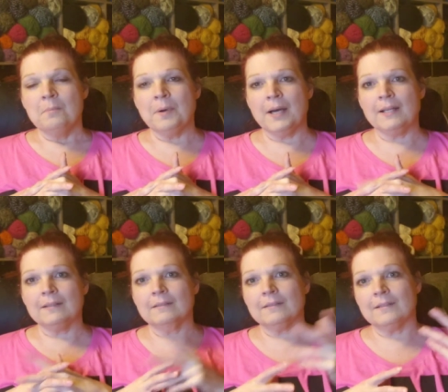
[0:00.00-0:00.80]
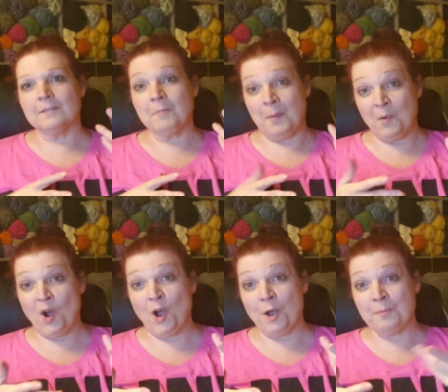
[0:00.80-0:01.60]
But my
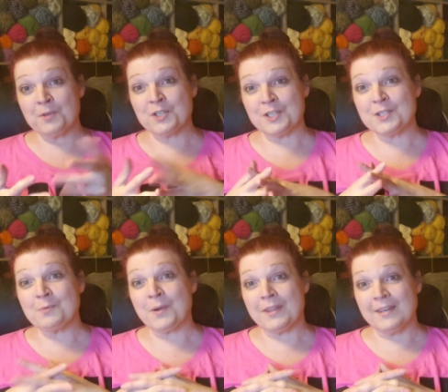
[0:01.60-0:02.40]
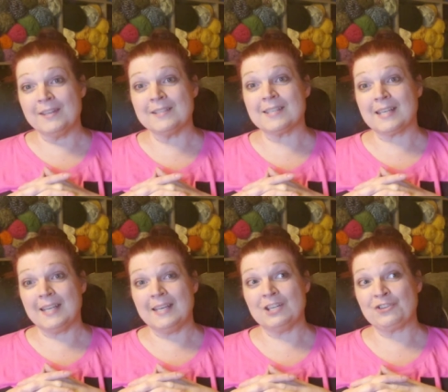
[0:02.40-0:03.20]
mom, she's the one that needs the
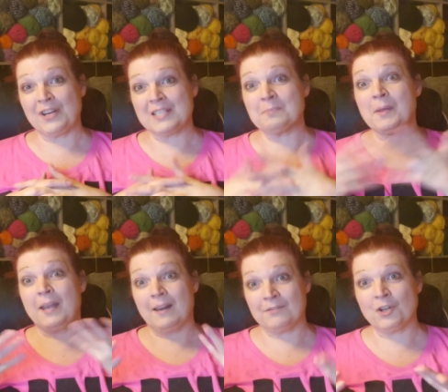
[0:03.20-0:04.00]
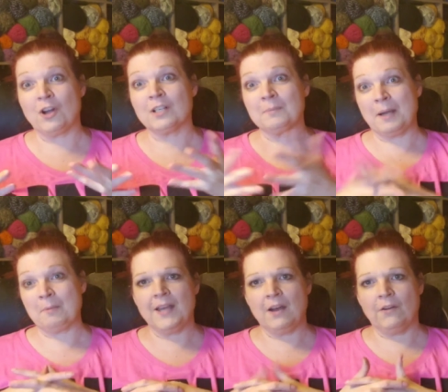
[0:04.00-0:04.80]
kidney transplant. I've talked
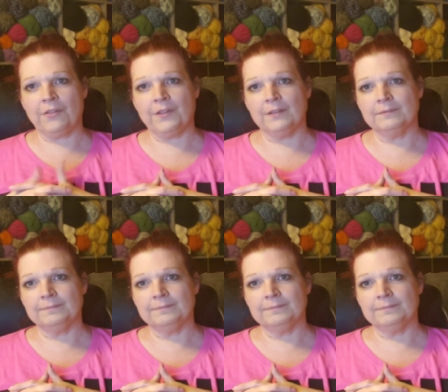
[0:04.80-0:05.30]
about health.